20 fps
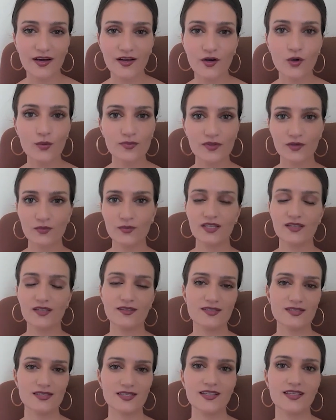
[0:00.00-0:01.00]
hope that we
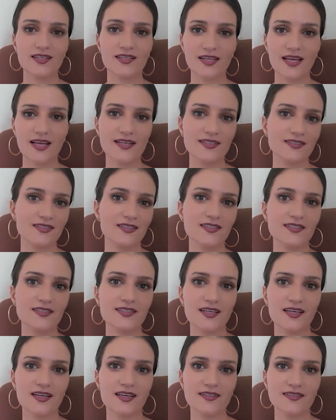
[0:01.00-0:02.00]
can stay connected
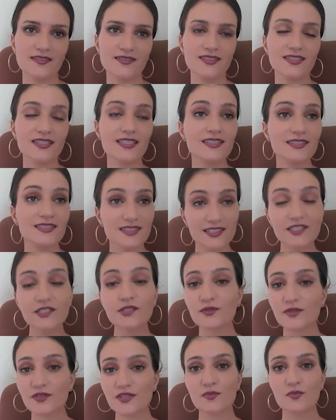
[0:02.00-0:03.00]
and
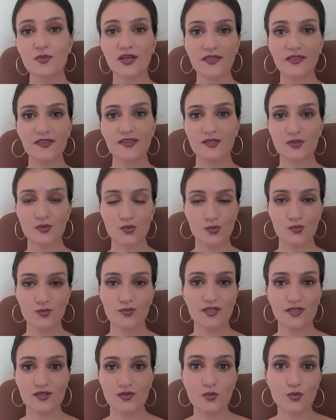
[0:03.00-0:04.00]
continue to spread
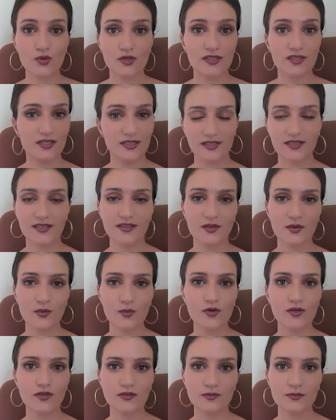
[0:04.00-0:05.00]
this work in the
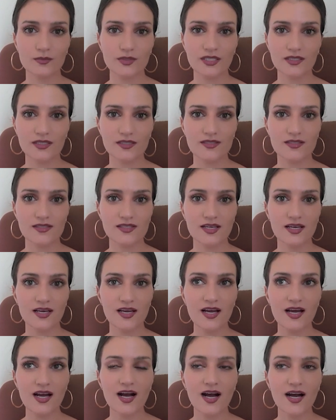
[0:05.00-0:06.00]
world, because
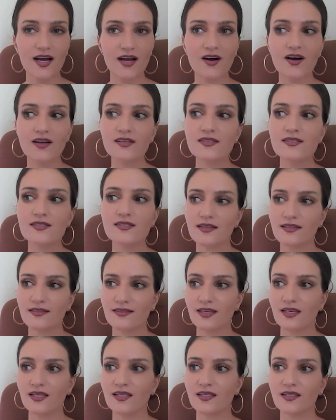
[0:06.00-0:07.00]
I honestly
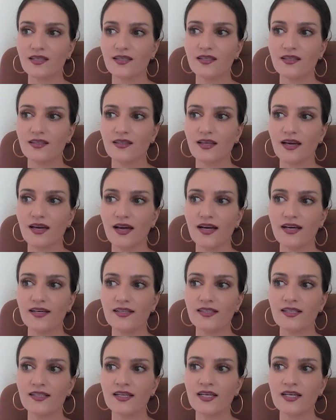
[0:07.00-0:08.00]
think that